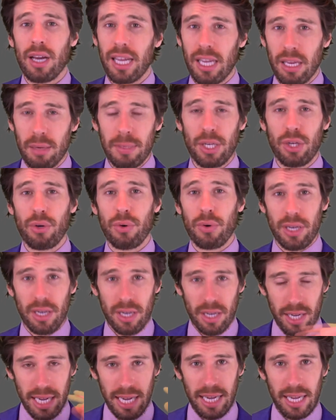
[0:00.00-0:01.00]
I'm gonna be
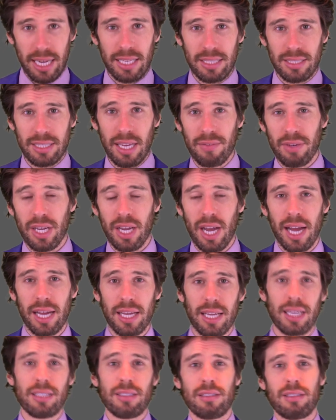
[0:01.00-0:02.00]
doing a David
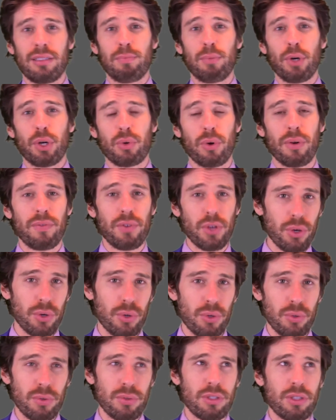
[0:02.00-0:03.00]
Goggins book
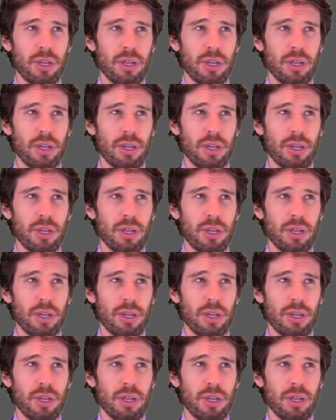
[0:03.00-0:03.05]
review